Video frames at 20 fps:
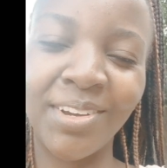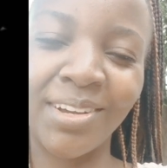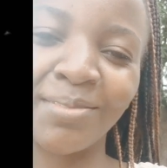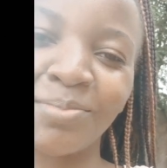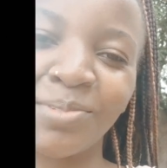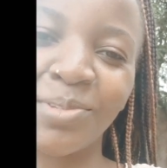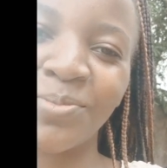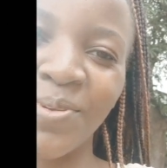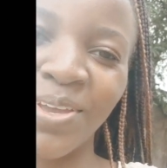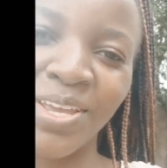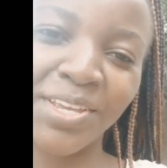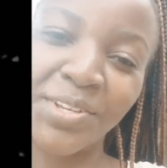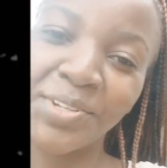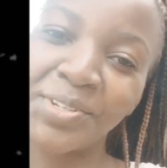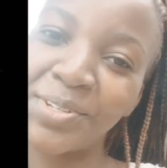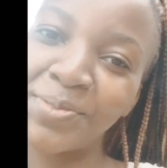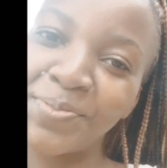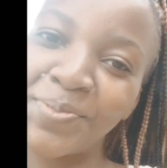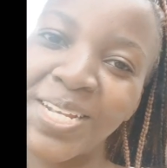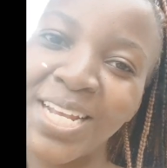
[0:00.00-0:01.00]
welcome to my
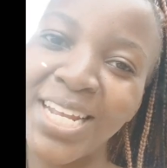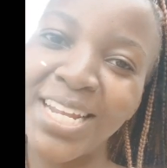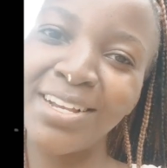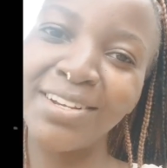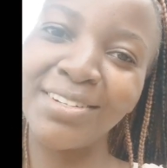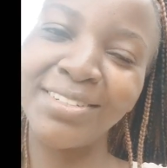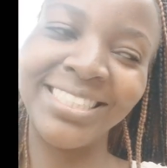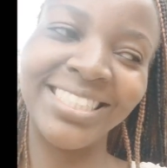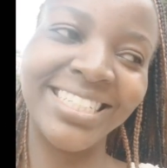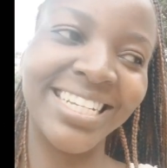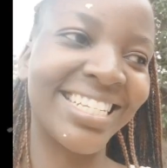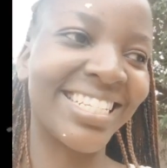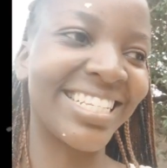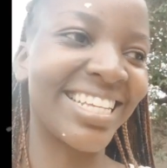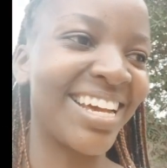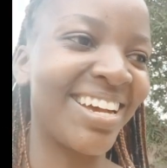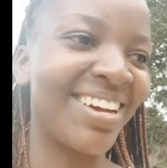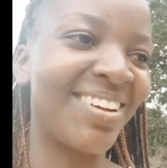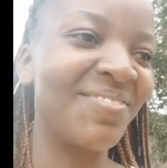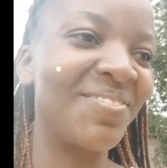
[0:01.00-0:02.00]
youtube channel
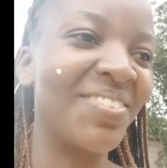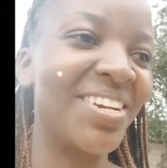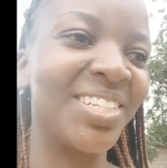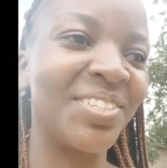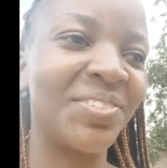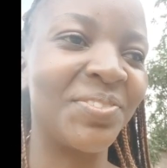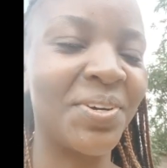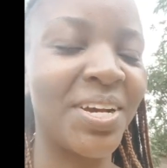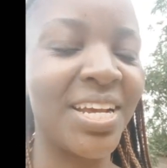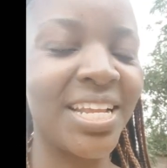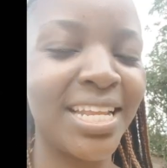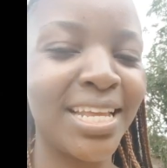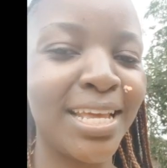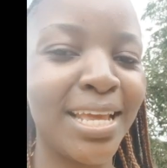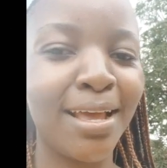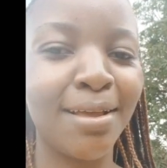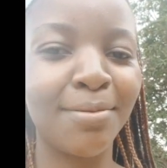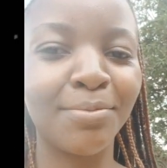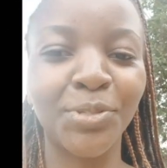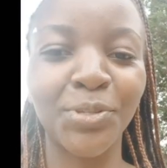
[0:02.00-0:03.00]
jessica
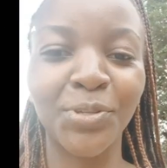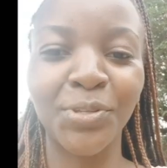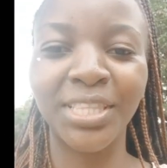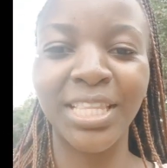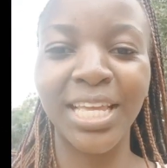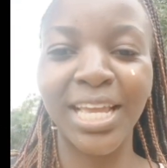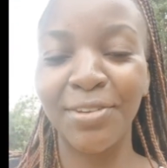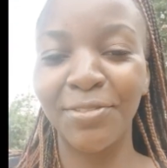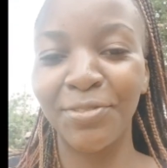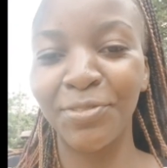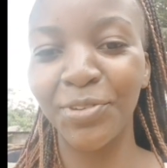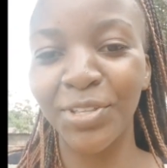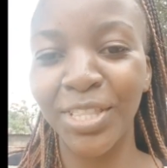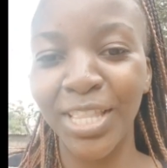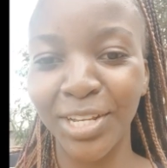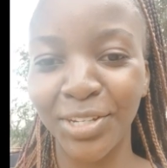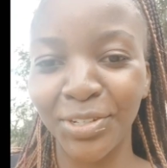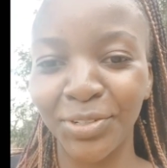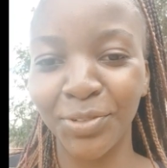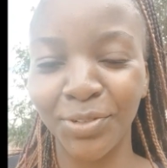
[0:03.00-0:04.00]
20 i'm so thankful
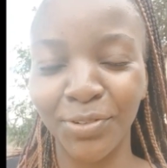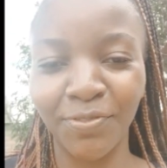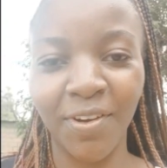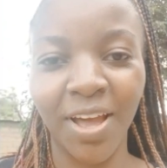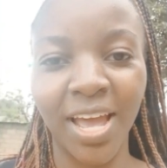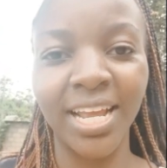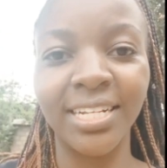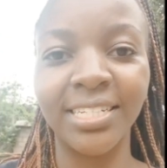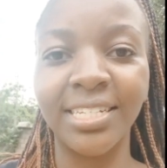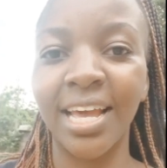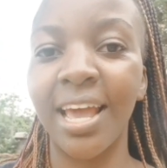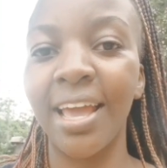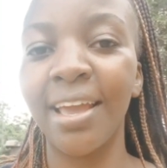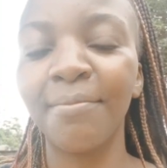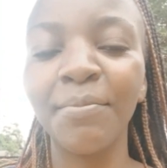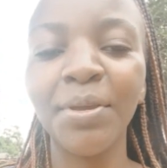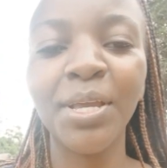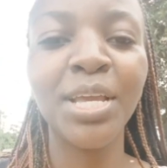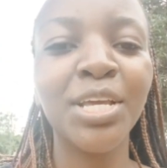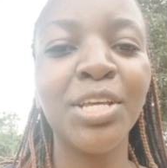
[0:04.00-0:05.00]
that you would find
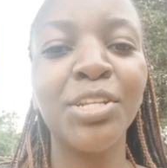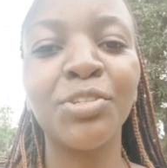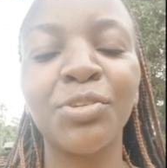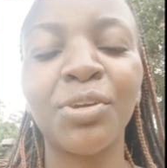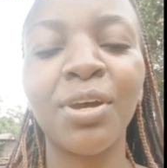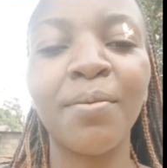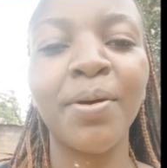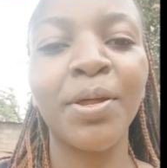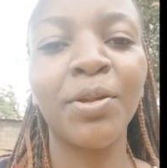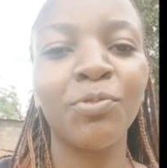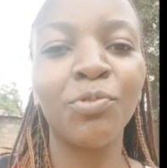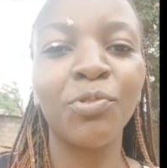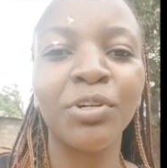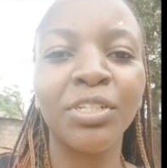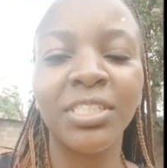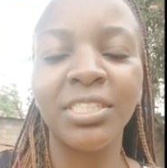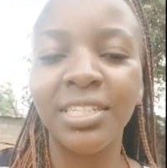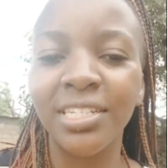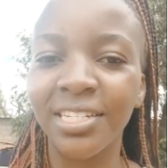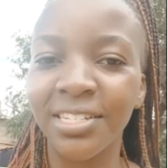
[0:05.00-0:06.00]
time to come and
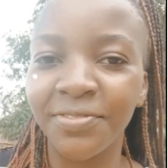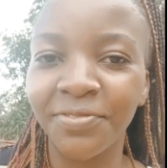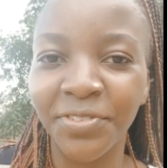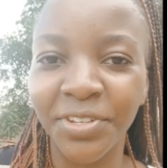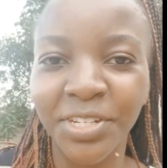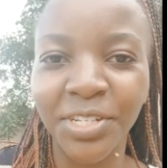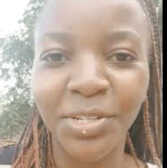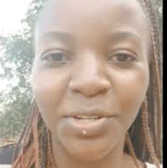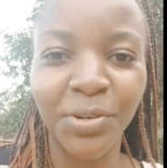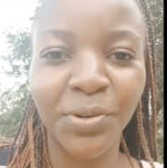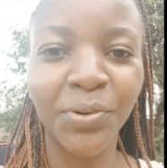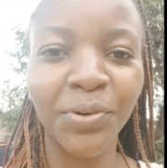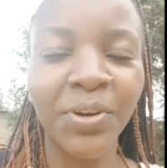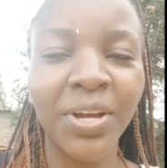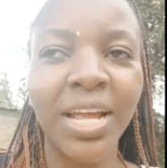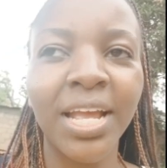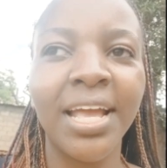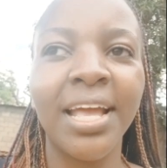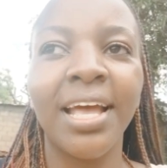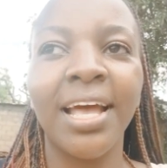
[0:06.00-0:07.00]
watch this video
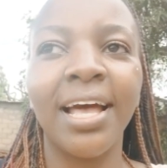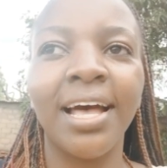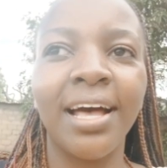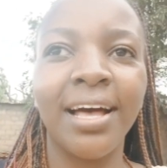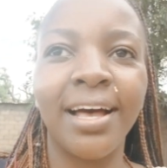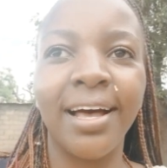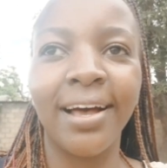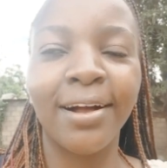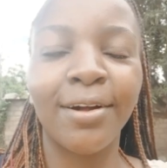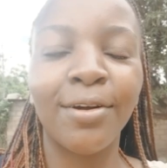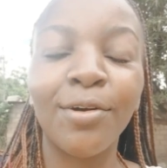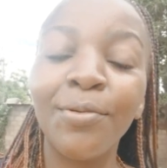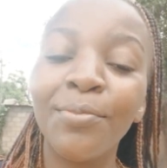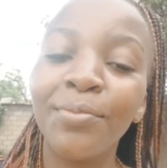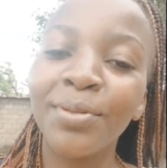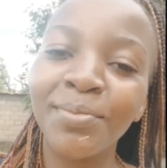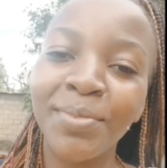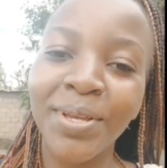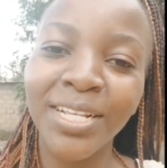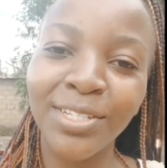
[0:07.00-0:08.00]
uh,
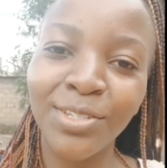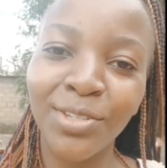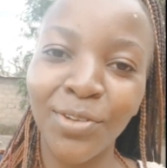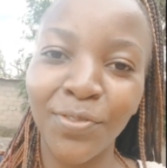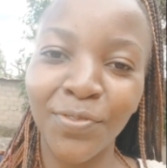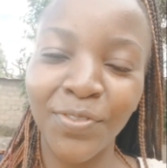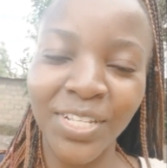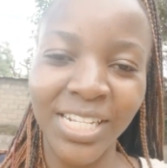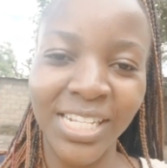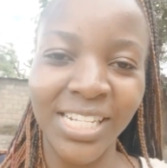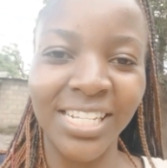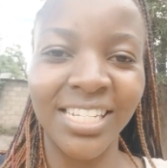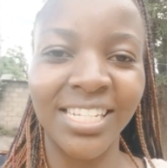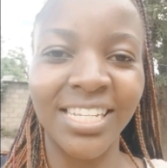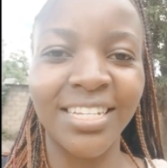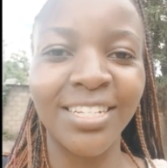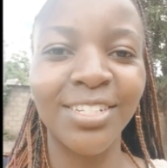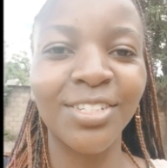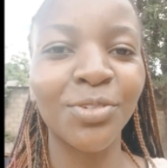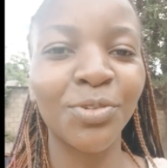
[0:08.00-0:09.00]
compliments of the
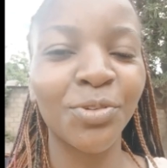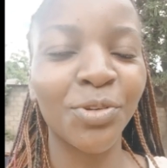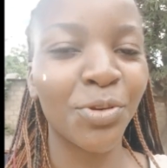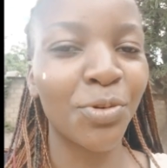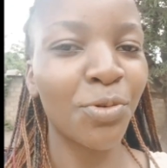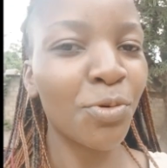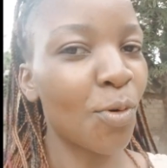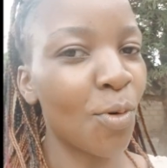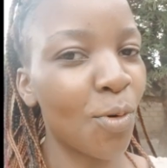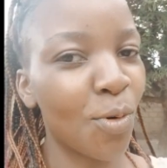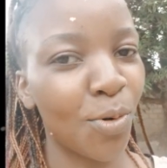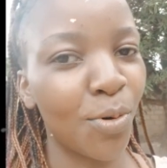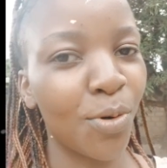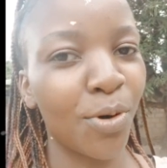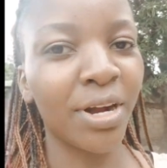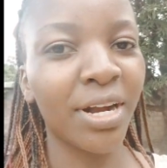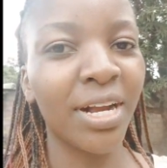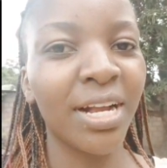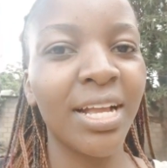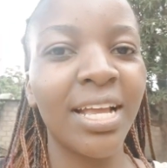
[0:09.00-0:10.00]
season to you
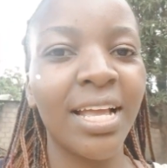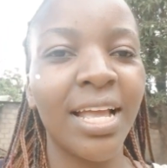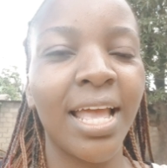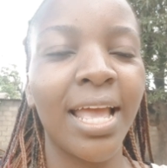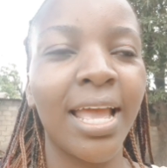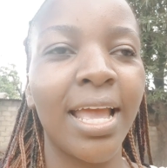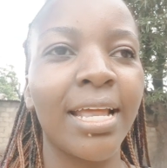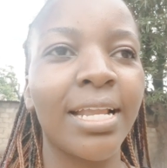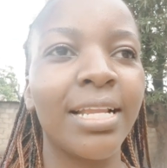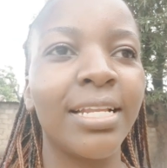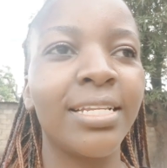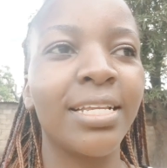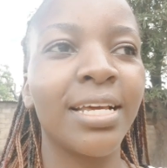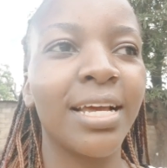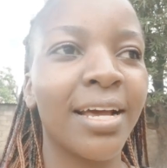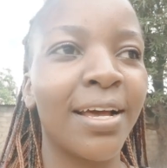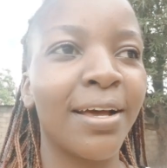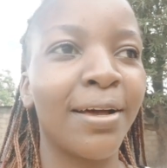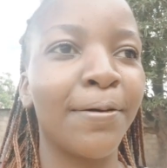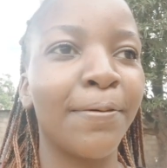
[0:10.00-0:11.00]
all and
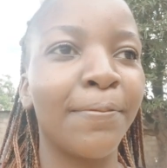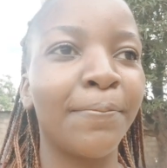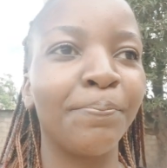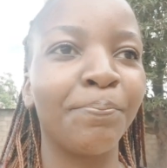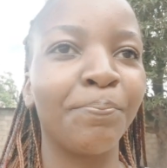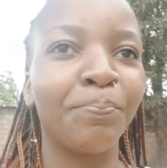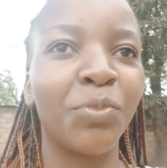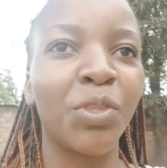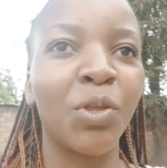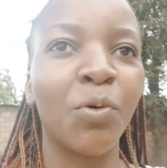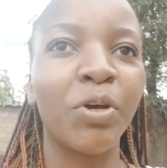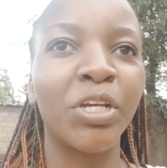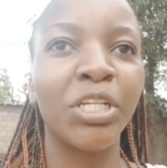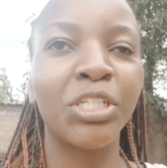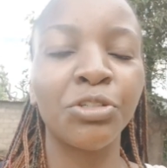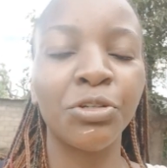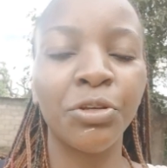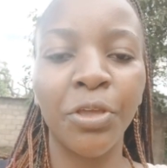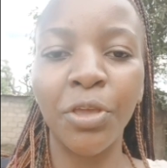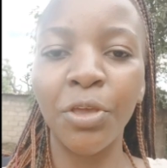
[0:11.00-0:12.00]
um,
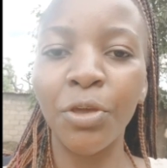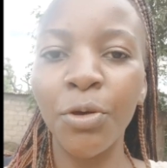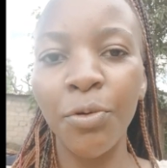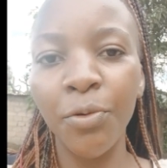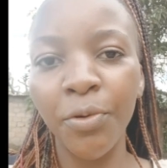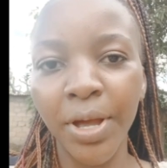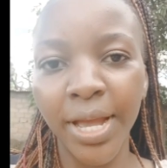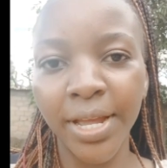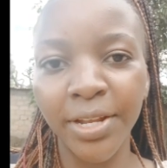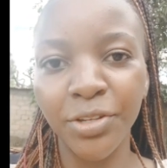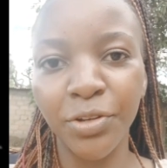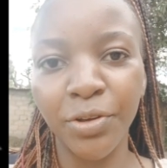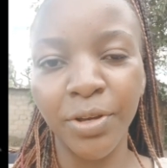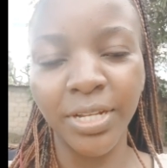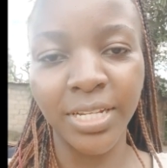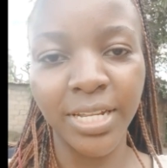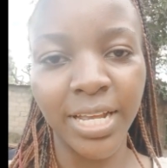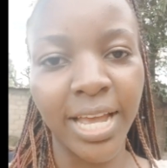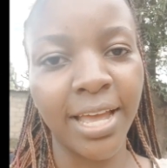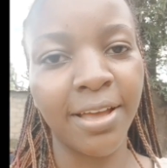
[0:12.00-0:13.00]
wishing you and your
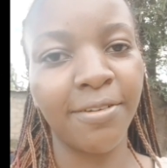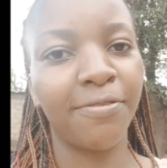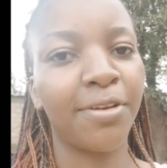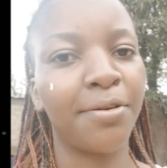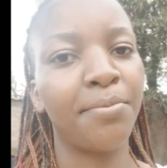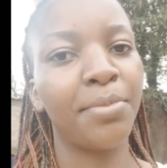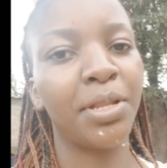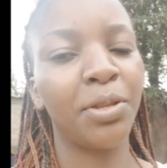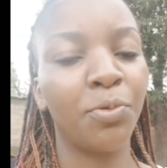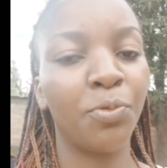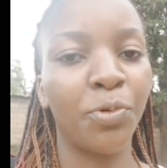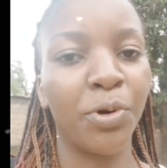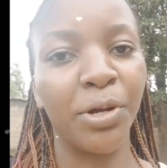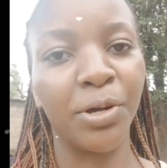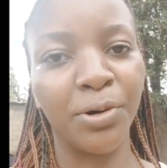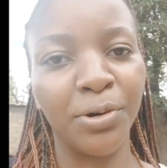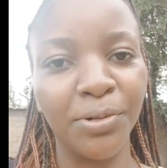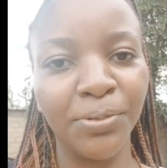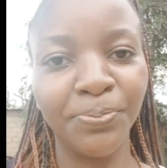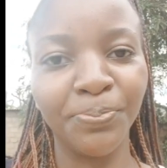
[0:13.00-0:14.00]
entire family
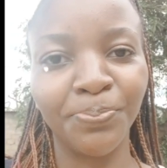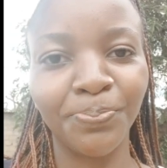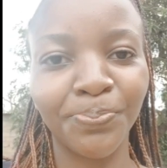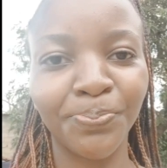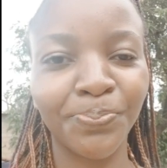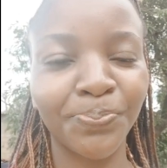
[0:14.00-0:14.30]
well